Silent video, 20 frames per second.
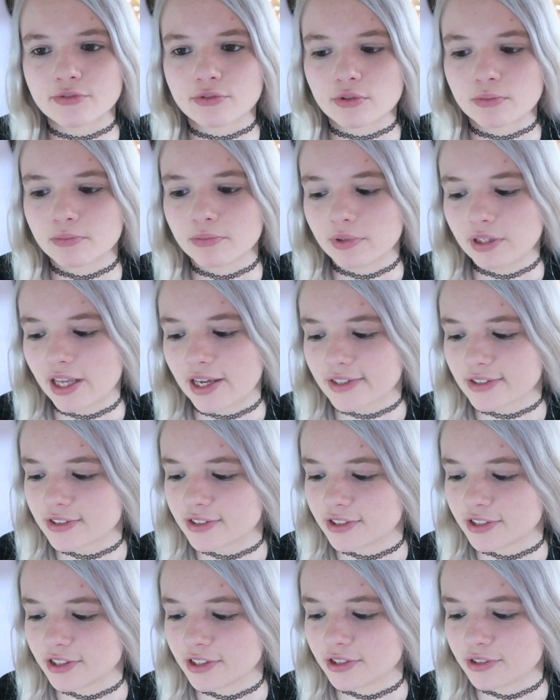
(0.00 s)
from
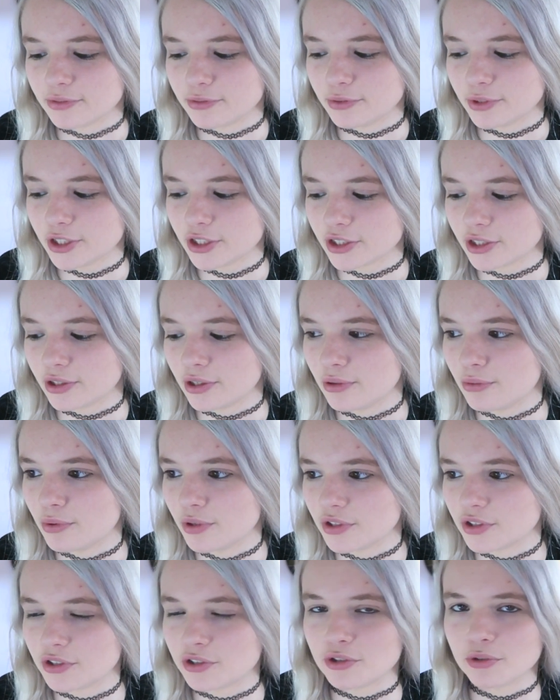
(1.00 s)
last year, which I all
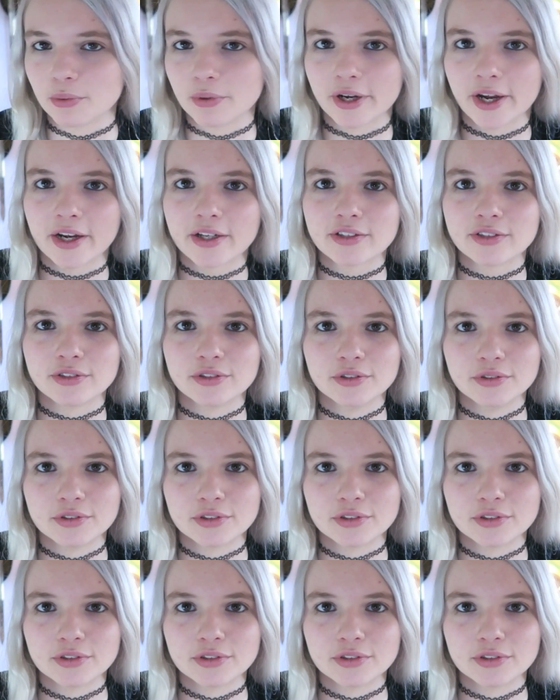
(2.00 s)
wanted to react to.